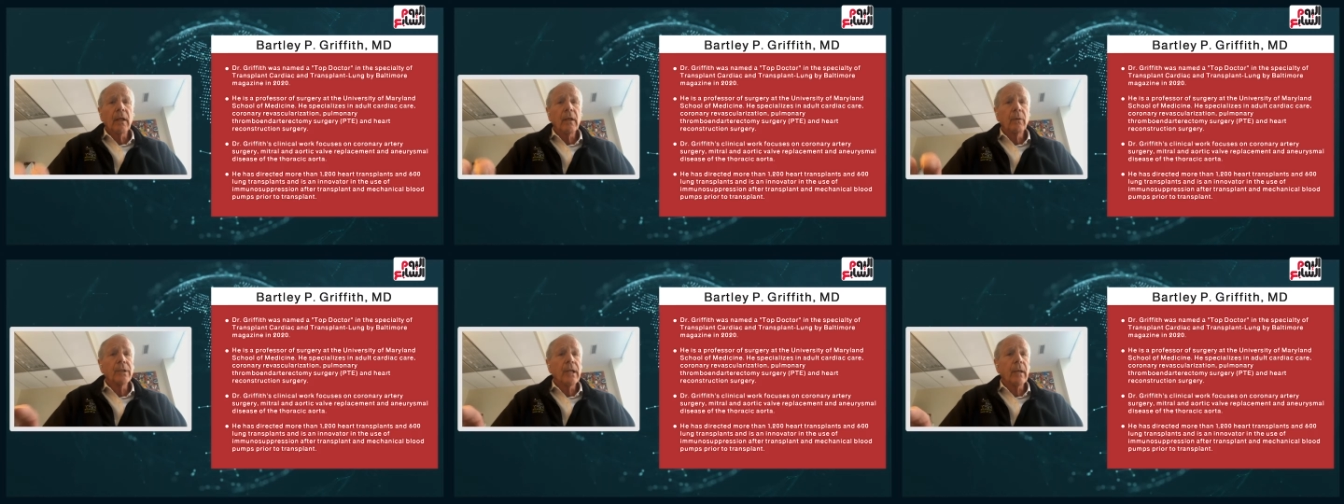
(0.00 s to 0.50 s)

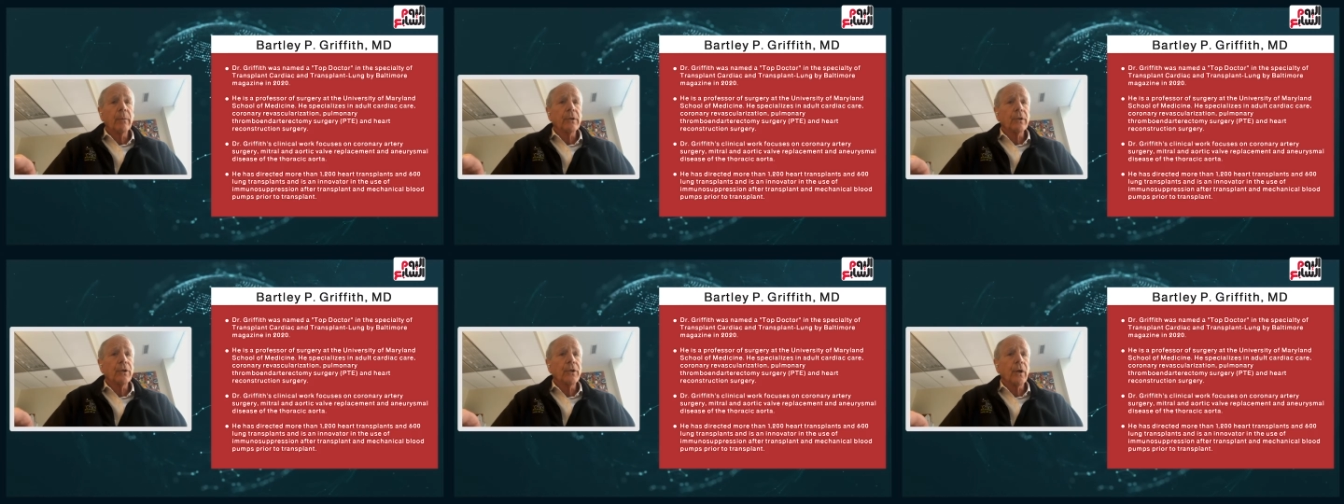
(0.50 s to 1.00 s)
He was able
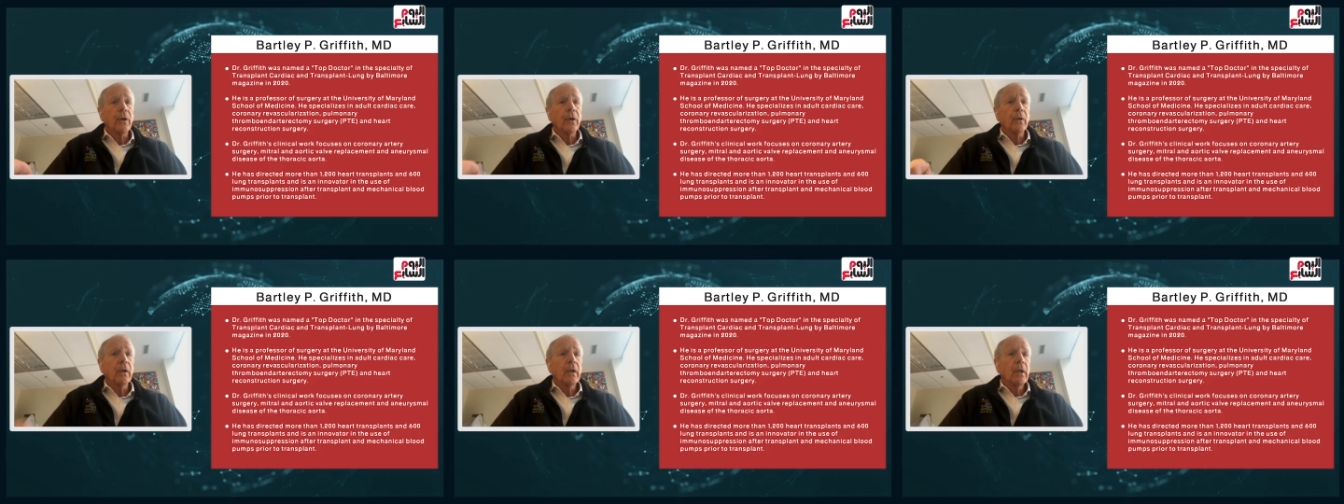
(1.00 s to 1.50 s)
to show
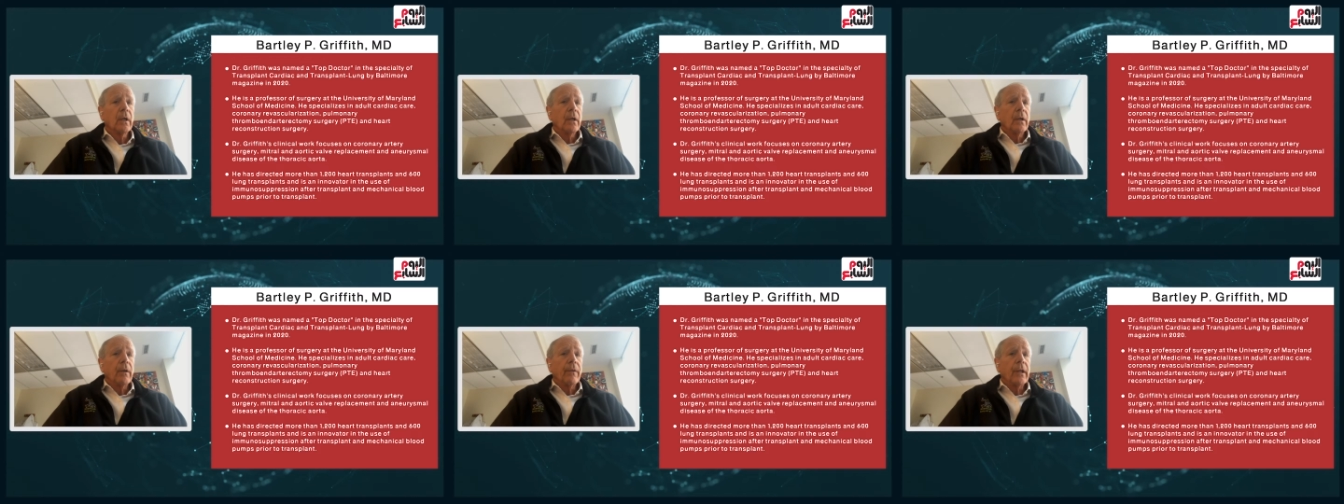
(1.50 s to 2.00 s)

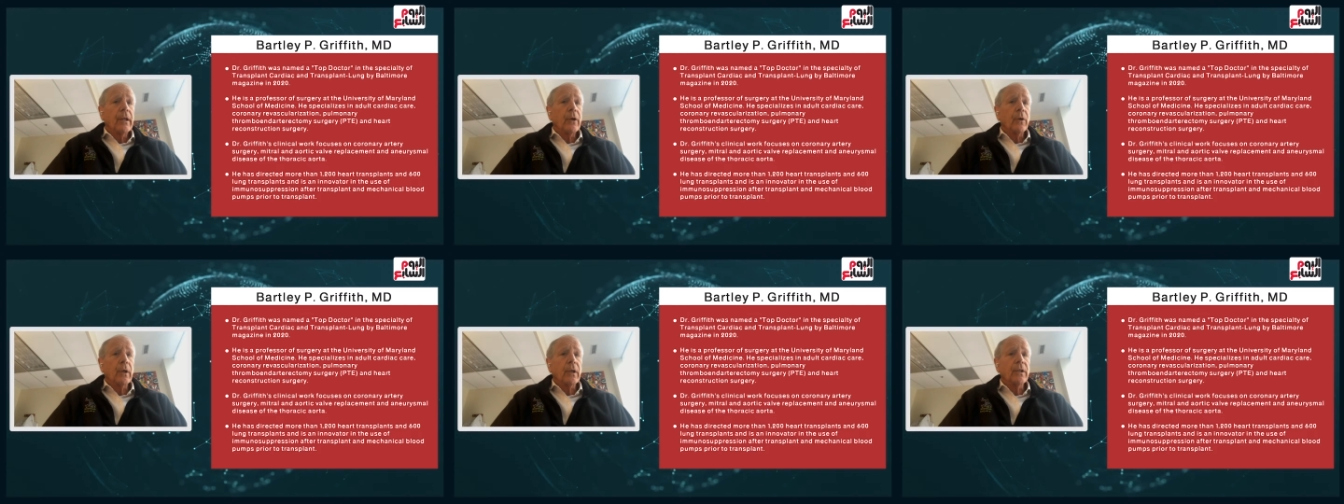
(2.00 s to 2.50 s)
that he
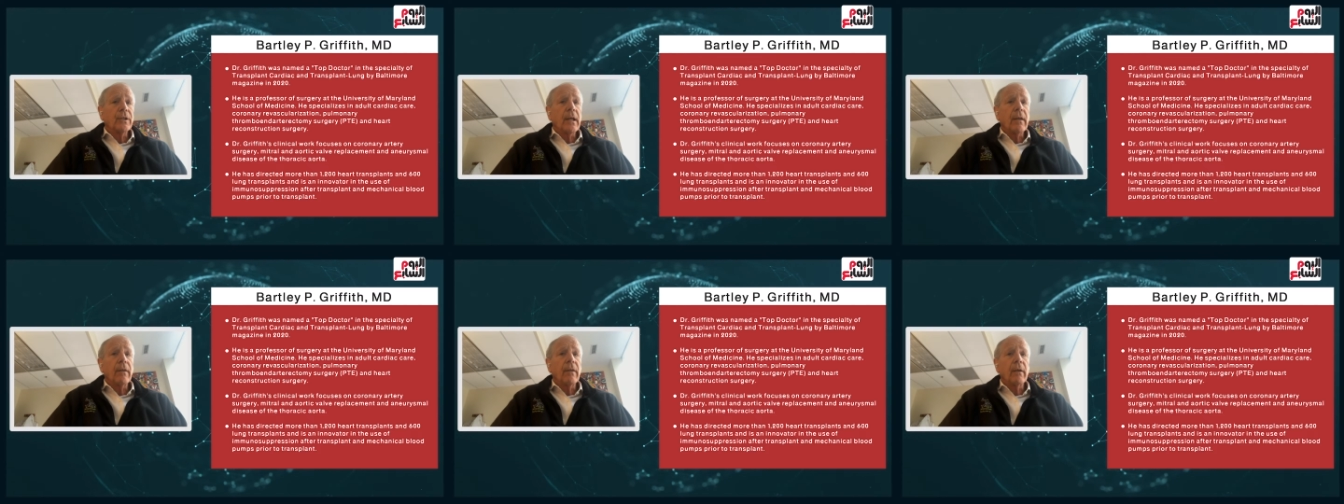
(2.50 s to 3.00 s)
could
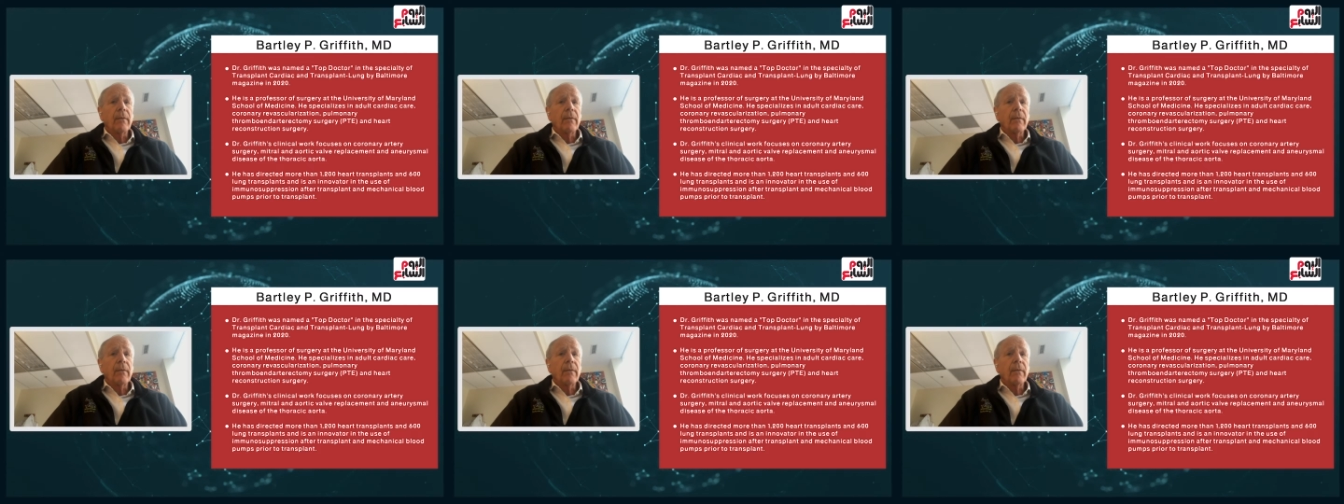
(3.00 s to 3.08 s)
extend